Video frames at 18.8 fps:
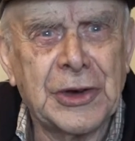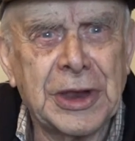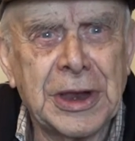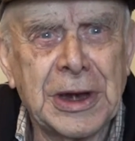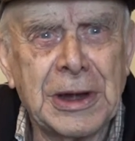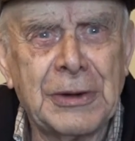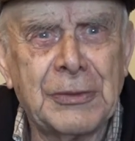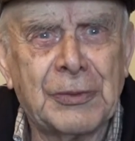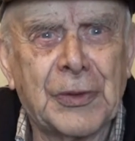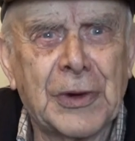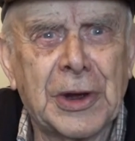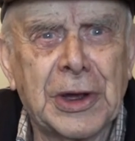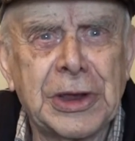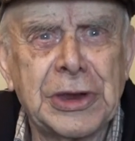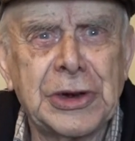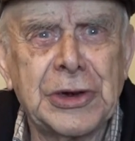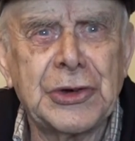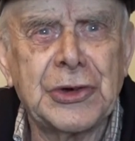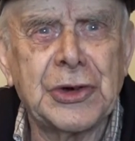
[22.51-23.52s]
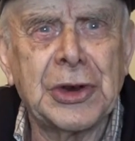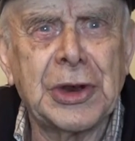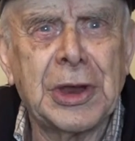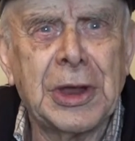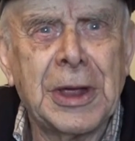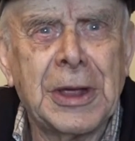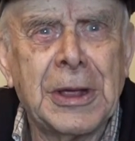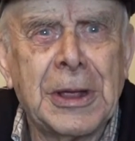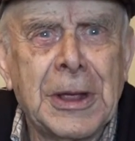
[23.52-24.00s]
He'll
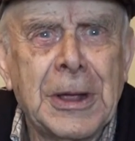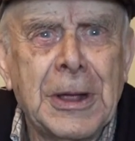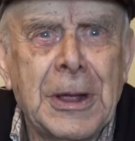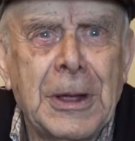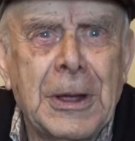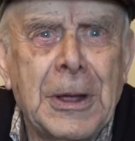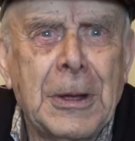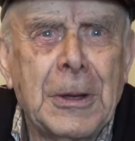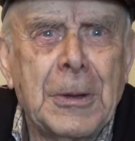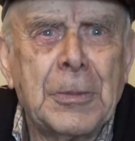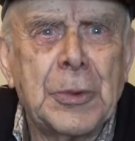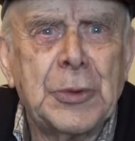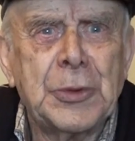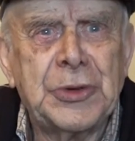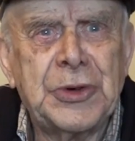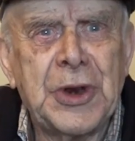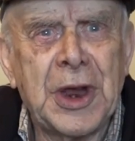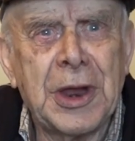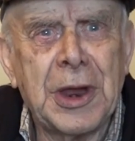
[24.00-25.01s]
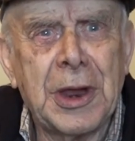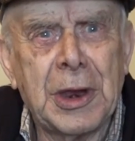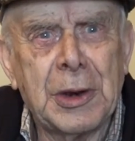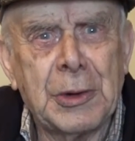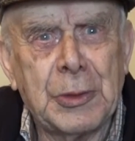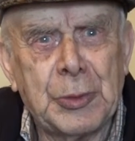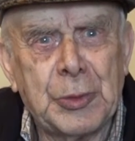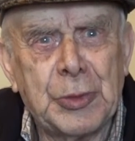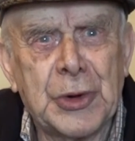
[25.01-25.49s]
find
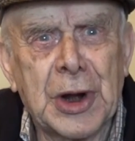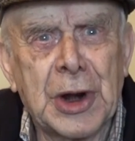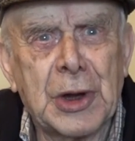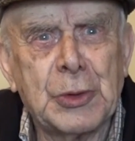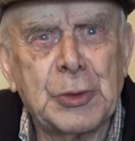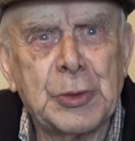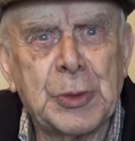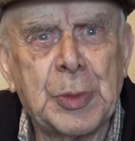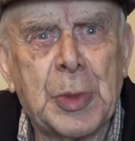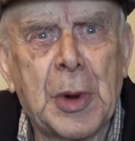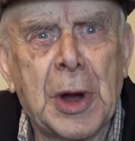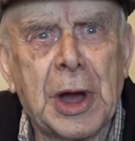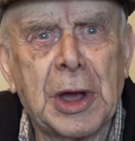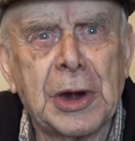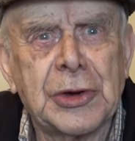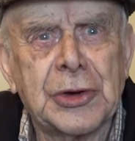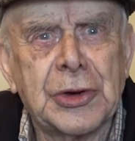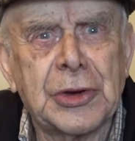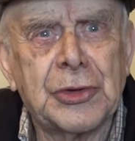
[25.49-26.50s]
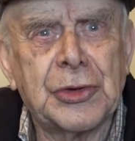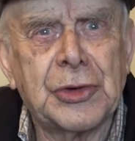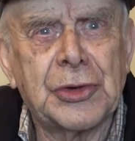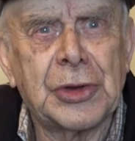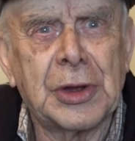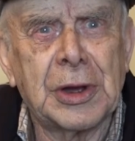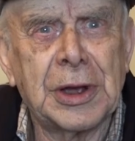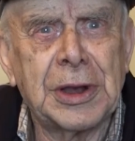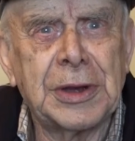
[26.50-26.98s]
the drowned bodies.
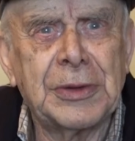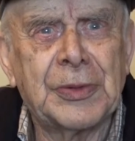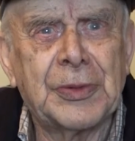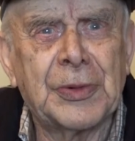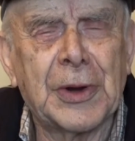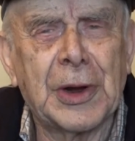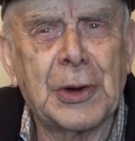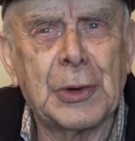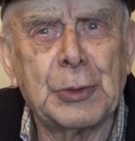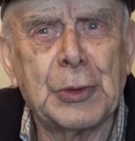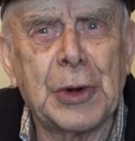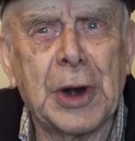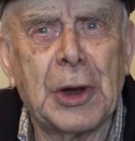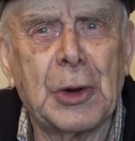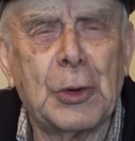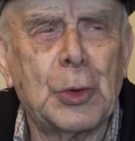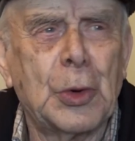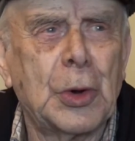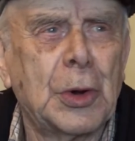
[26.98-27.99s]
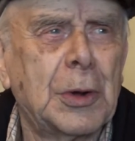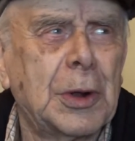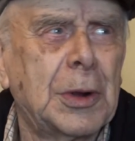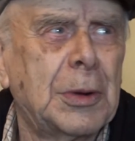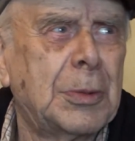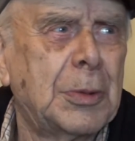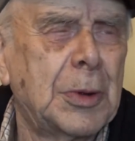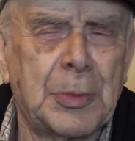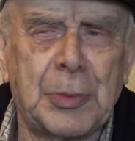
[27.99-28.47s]
I found now
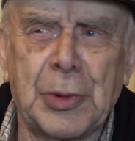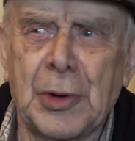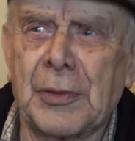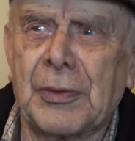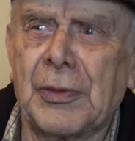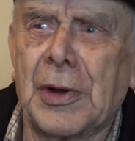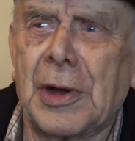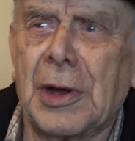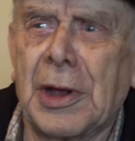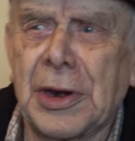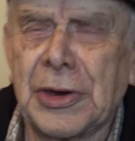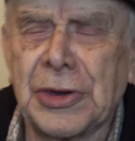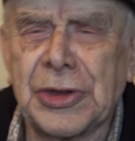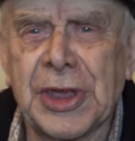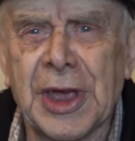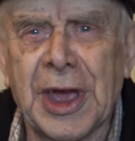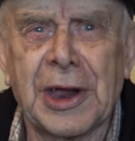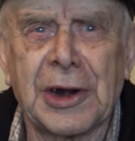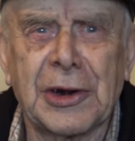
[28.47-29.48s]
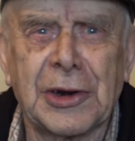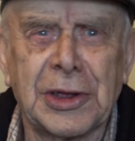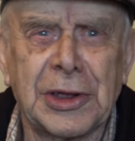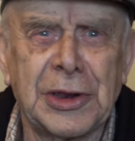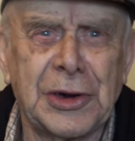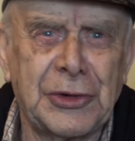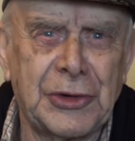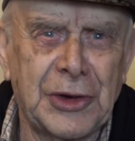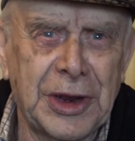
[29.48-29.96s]
Bubba and
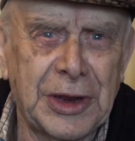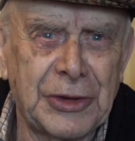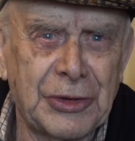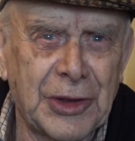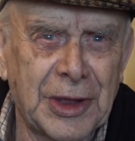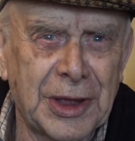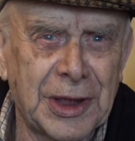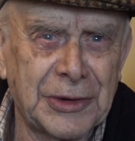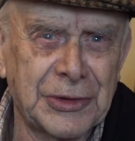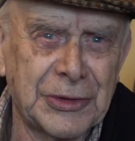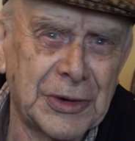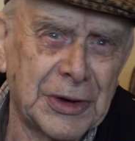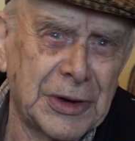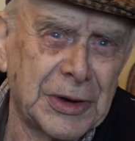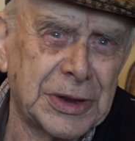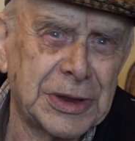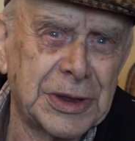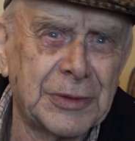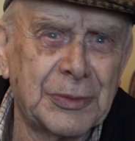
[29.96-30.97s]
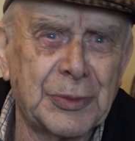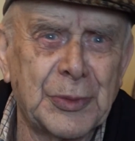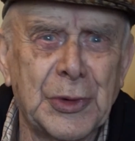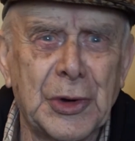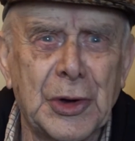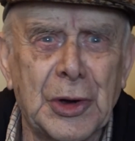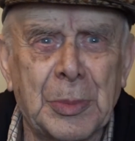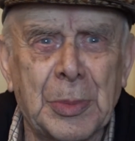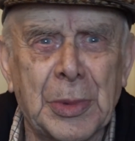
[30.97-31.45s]
Cara, they had
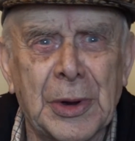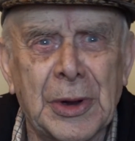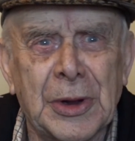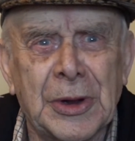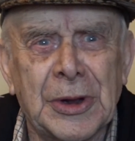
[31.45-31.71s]
given up.